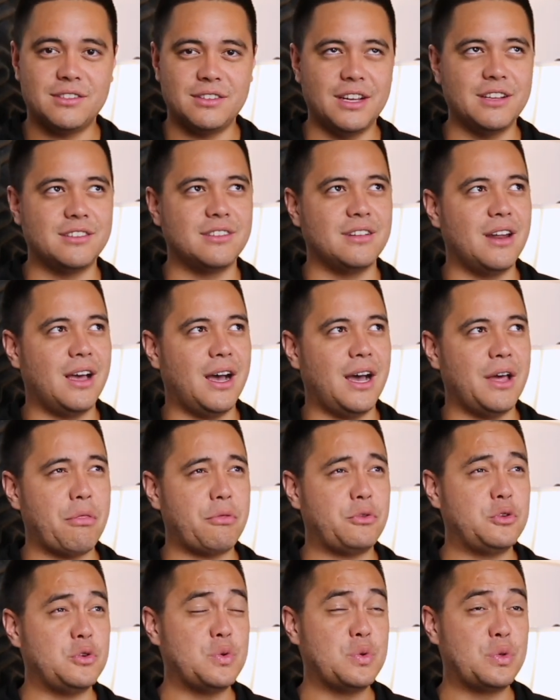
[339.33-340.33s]
It's not
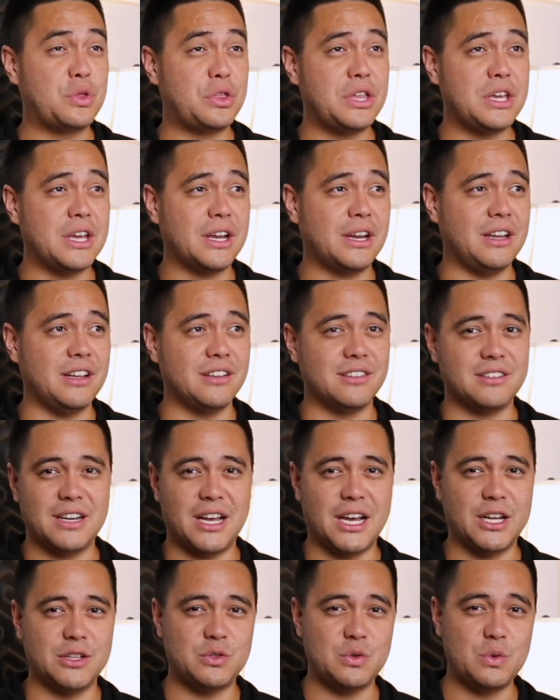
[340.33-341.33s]
too thick, it's
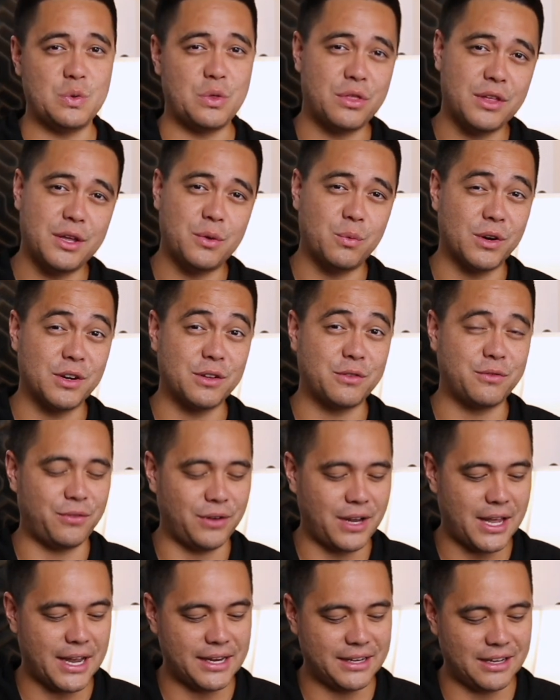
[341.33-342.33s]
not too thin where it's
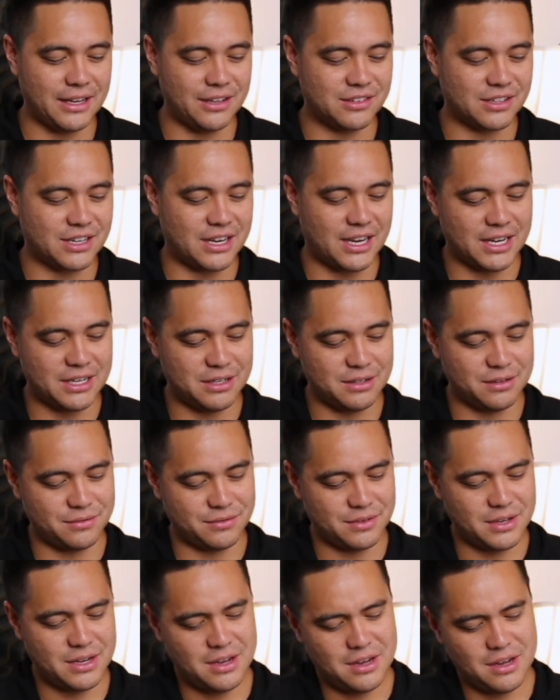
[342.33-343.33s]
flat. It's kind
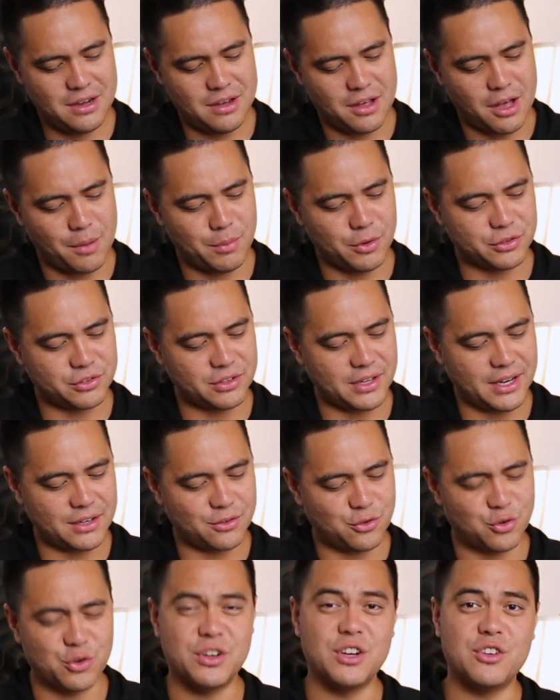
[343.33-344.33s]
of almost like
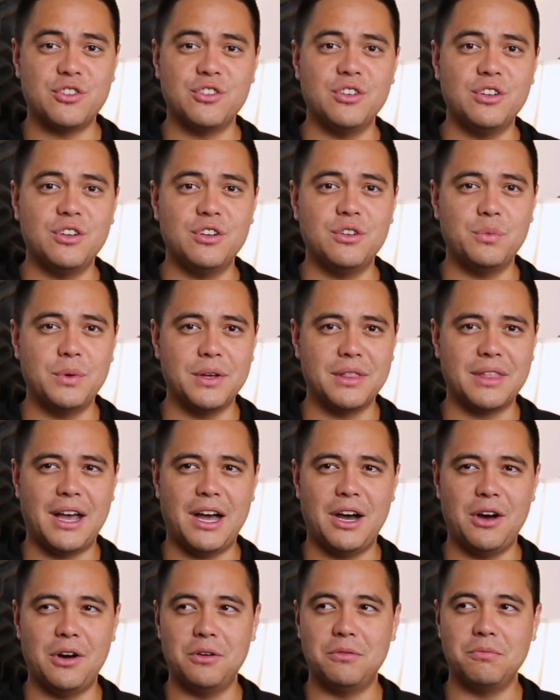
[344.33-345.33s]
traditional with
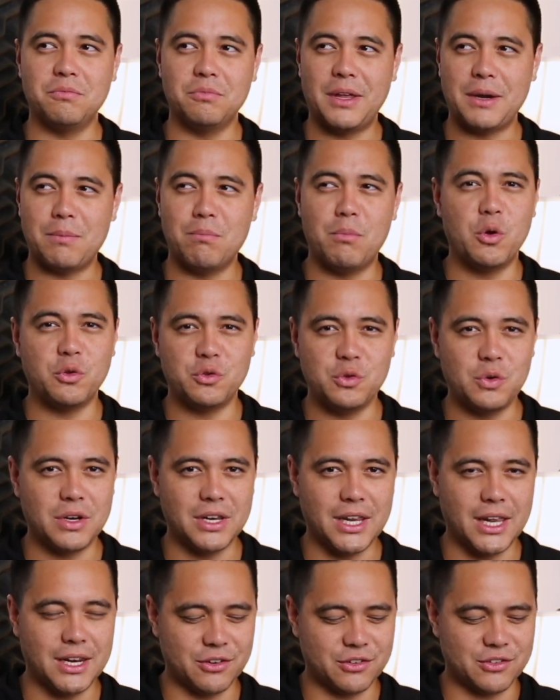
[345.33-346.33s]
how like most
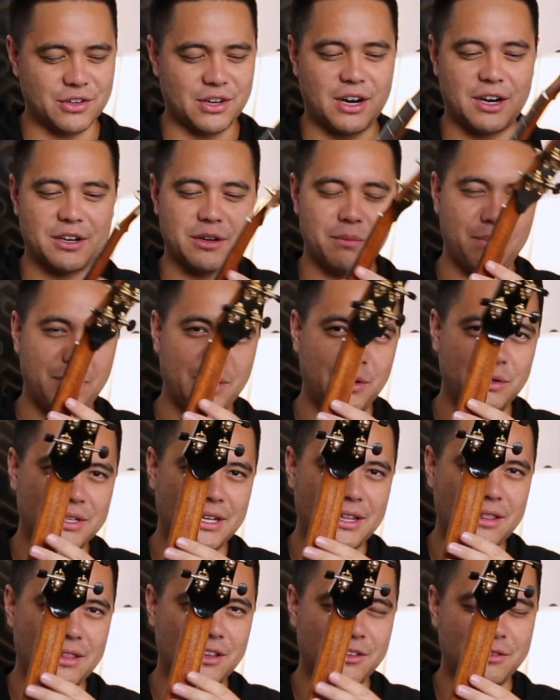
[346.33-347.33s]
ukuleles are kind of built
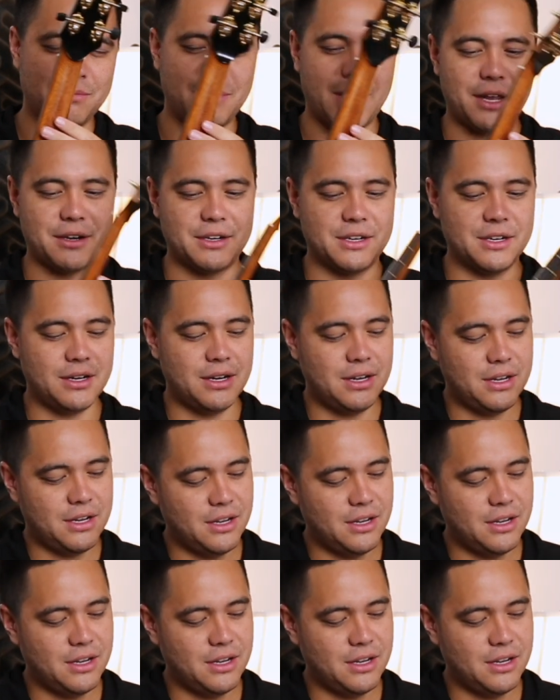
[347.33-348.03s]
in this manner.